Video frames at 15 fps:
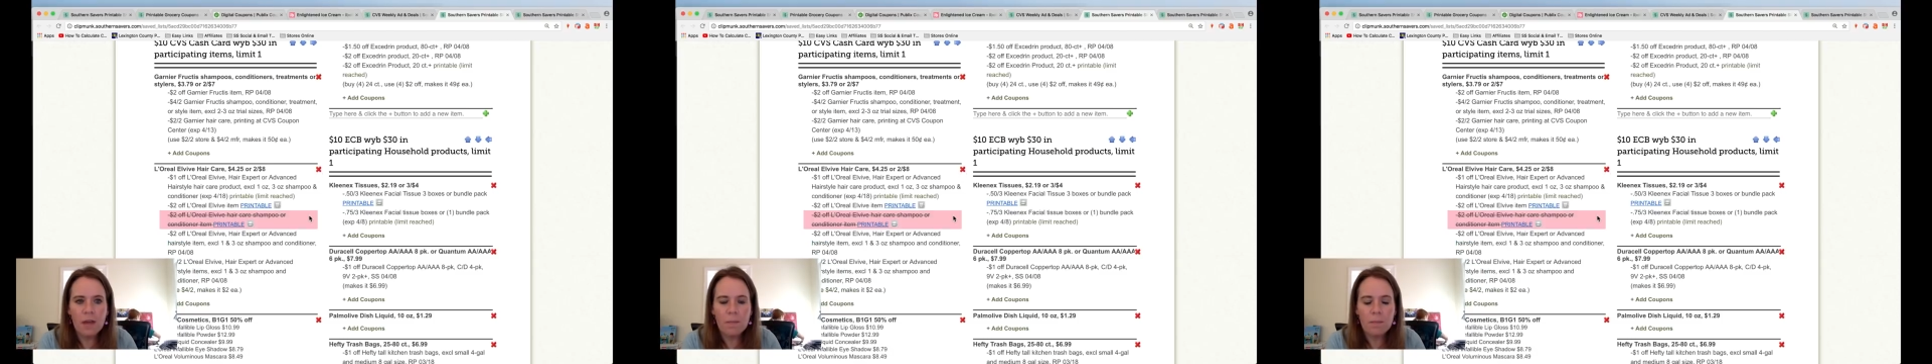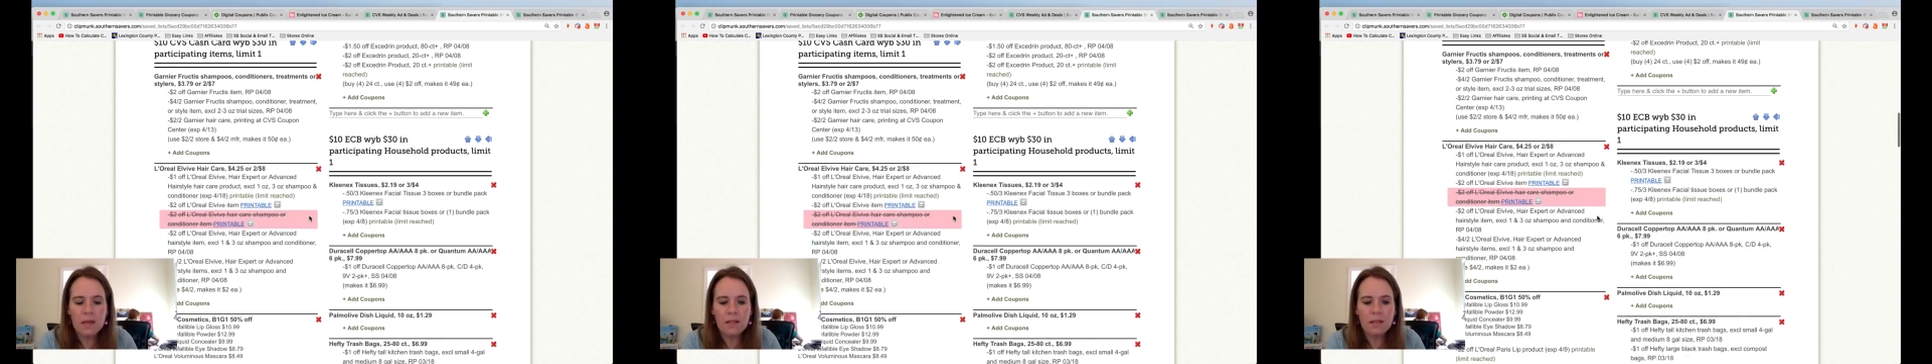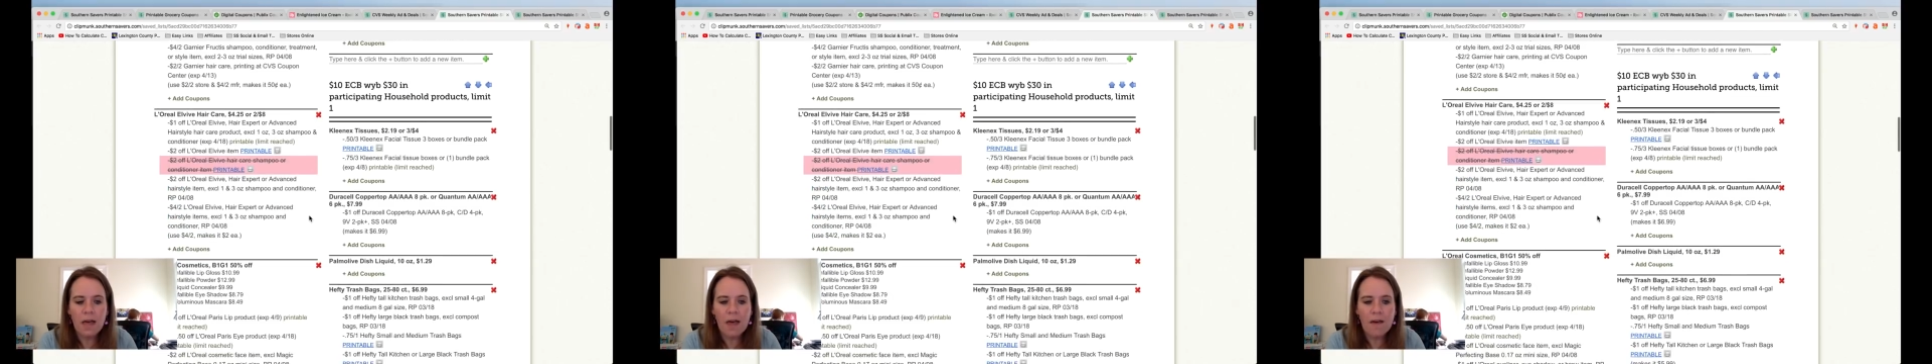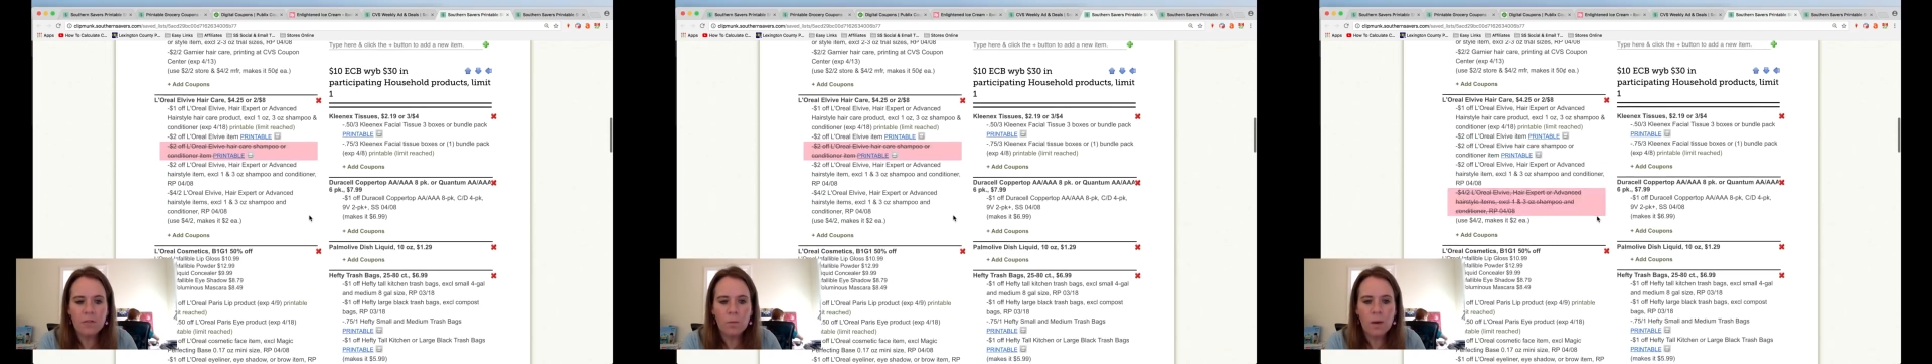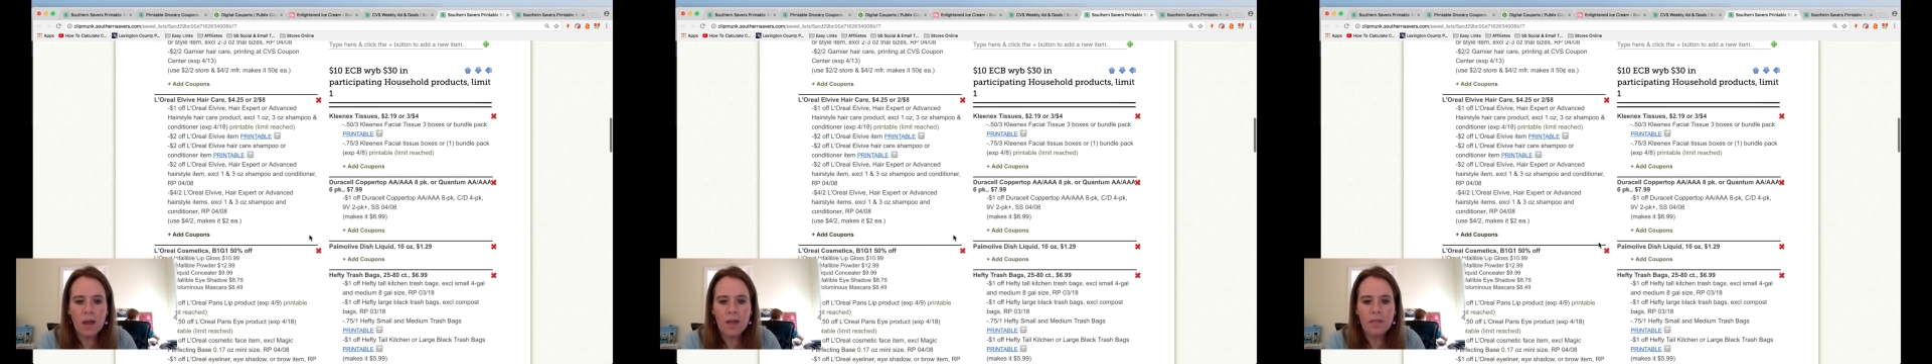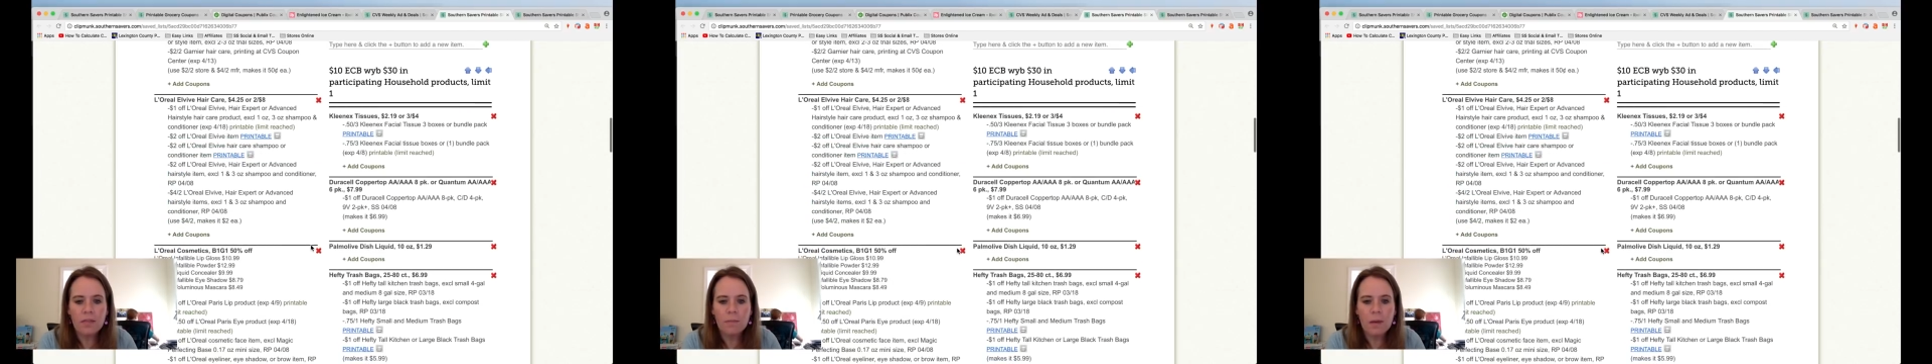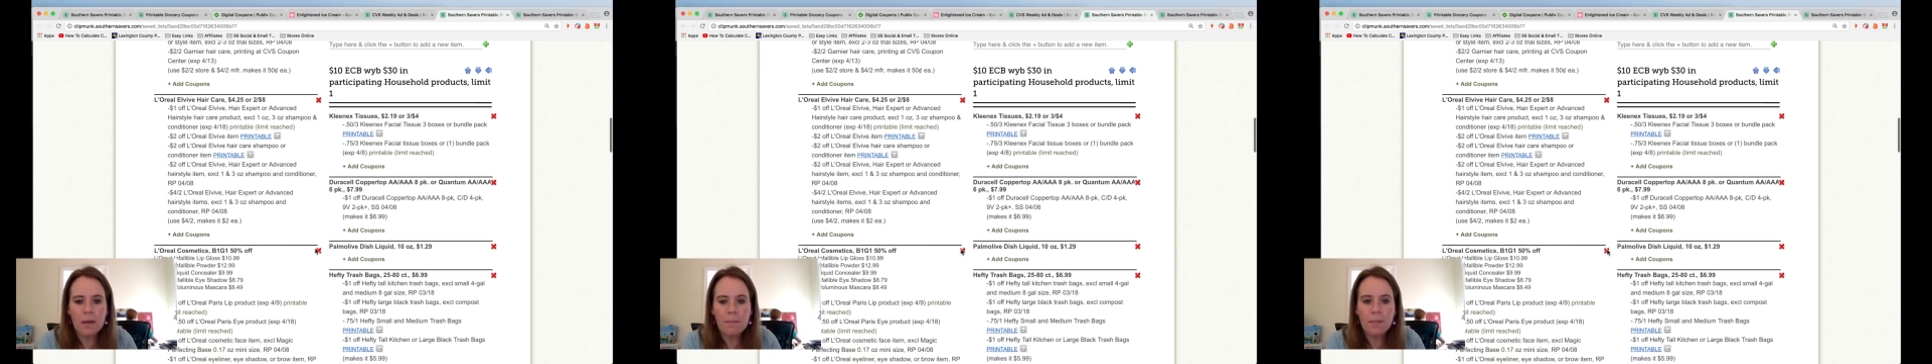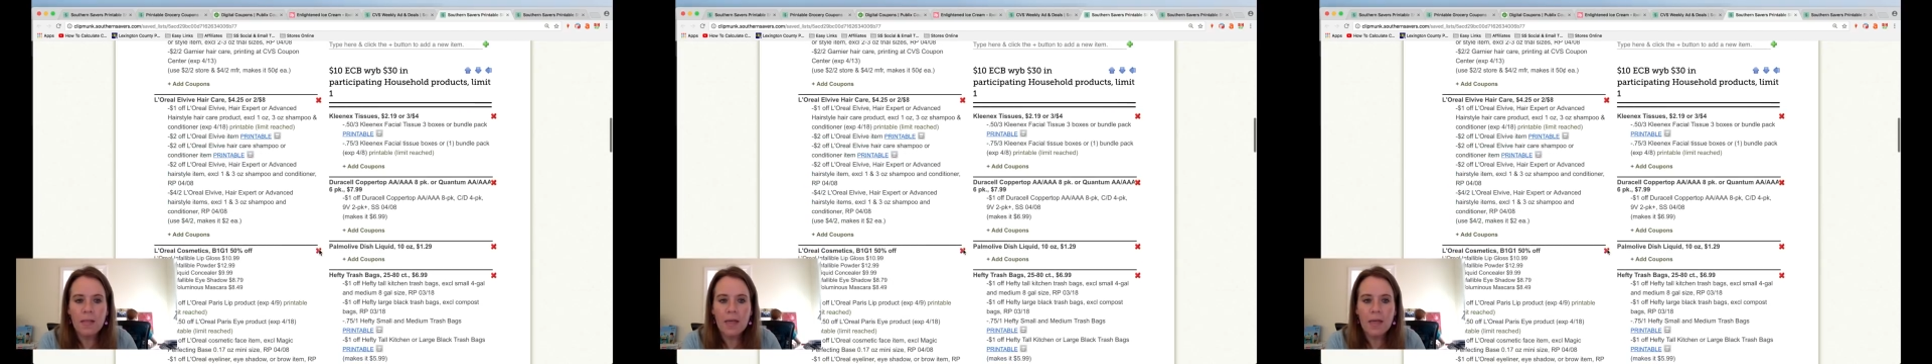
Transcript: and be left with my